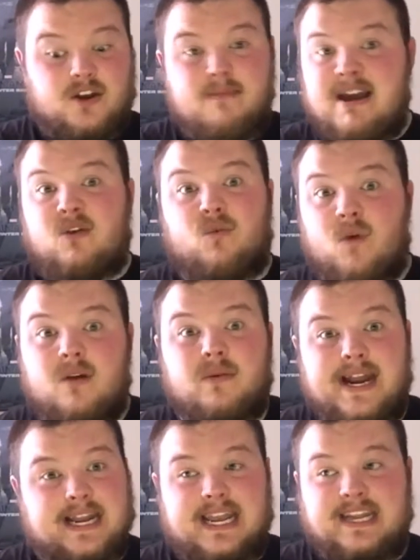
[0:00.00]
No matter what
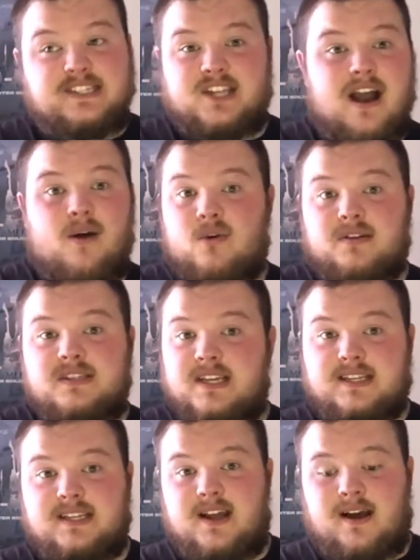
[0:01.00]
rating, it is not worth
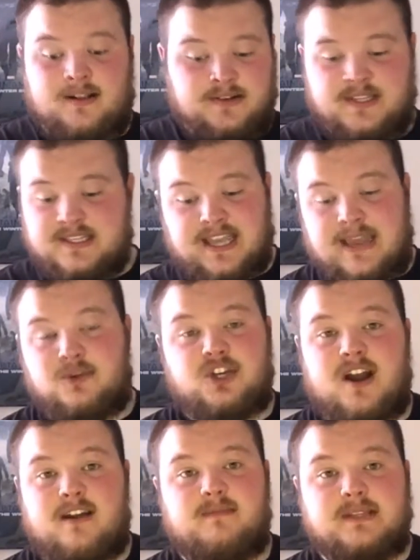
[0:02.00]
$60. This game
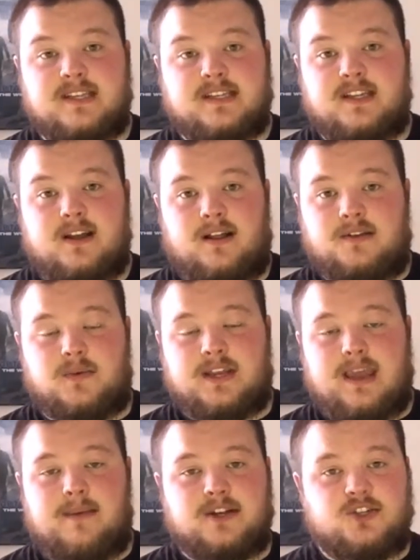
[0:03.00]
should not have been $60 when
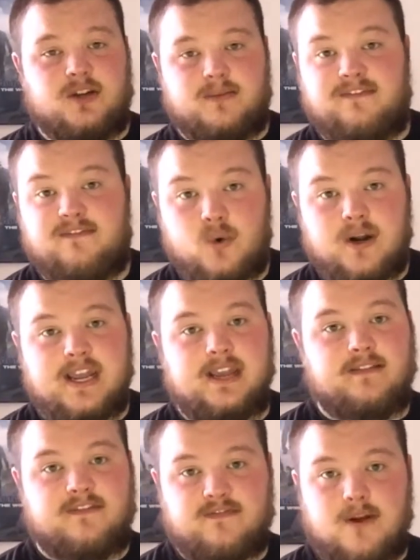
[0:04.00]
it came out. It should have been
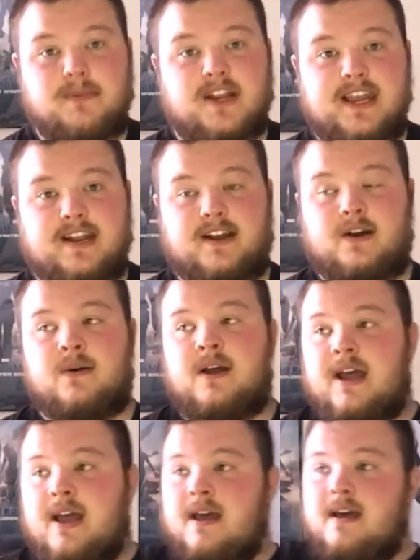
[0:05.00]
$40 from the get-go.
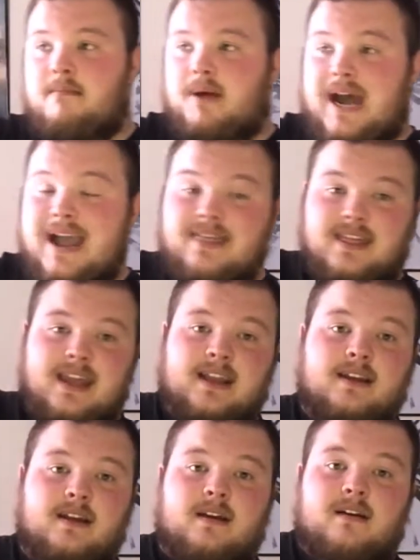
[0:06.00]
But I
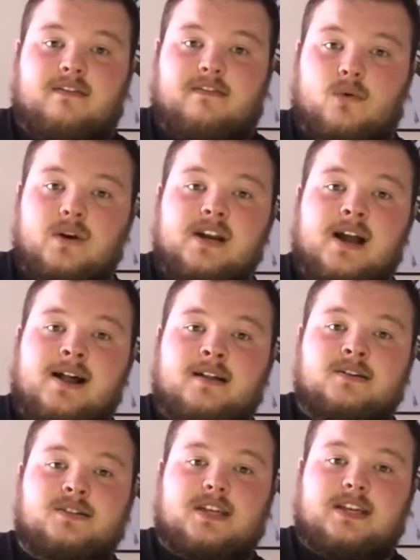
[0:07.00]
think
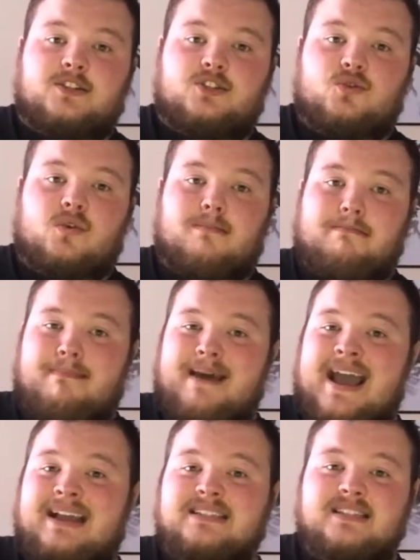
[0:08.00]
$40 is your
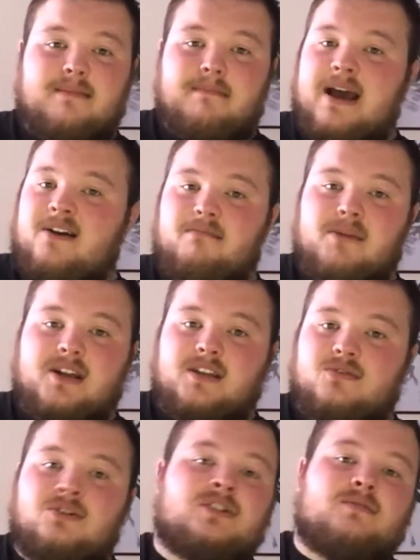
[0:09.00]
max amount of money
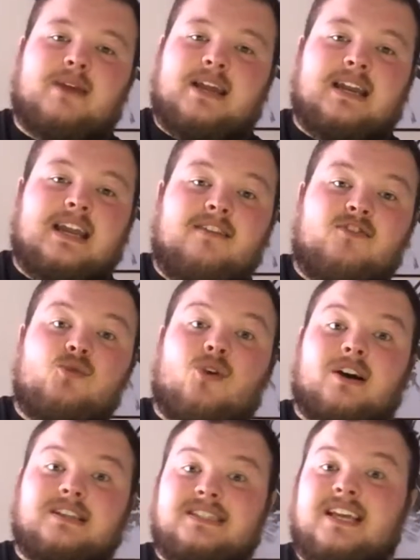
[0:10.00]
you should spend if you
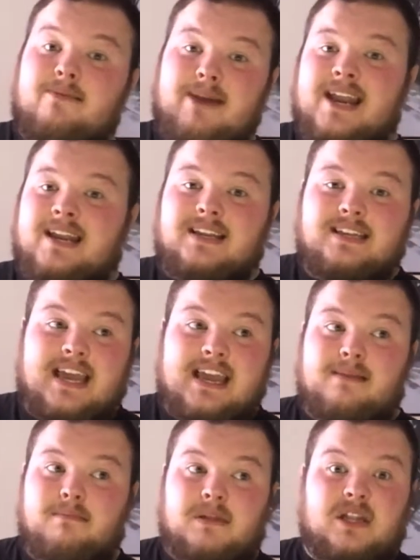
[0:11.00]
are a cinematic
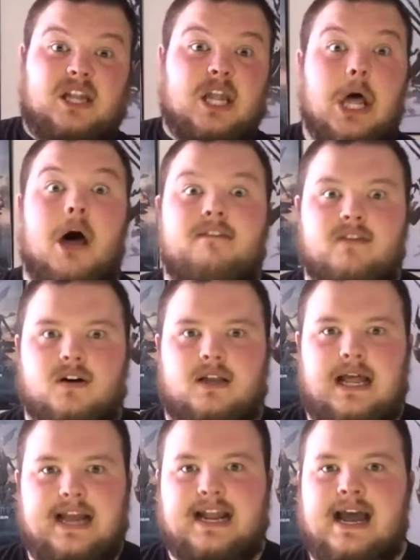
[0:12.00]
game lover
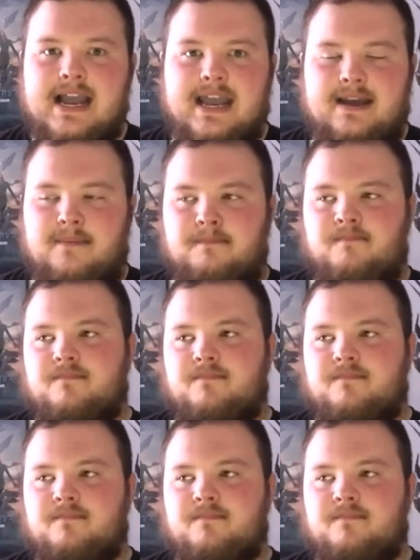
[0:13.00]
like I am.